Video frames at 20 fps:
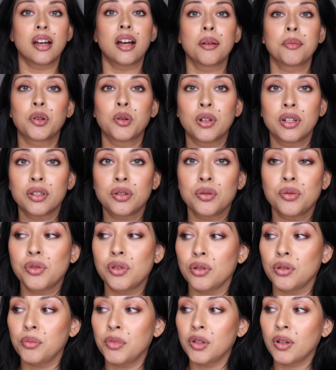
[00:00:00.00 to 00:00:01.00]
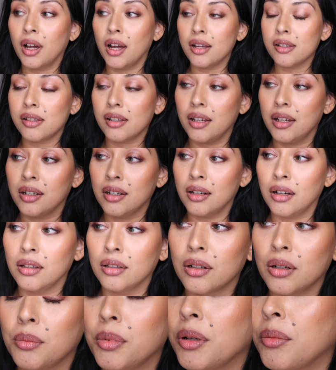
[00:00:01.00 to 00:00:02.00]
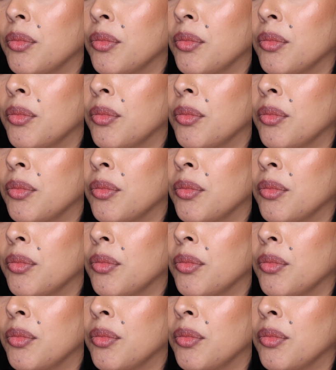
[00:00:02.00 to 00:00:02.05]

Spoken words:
I'm going to zoom you guys in a little bit